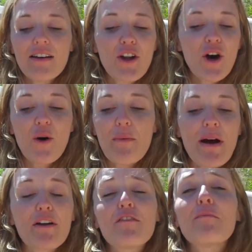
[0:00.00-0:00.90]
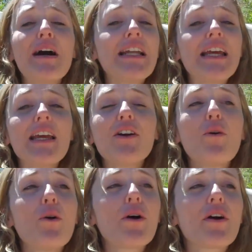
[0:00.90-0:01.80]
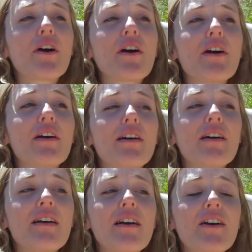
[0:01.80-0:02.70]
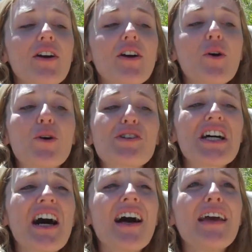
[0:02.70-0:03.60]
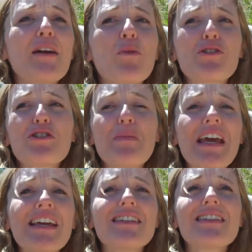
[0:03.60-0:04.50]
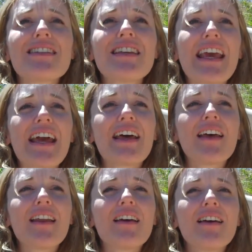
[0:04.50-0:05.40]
no amount of money or or time or space can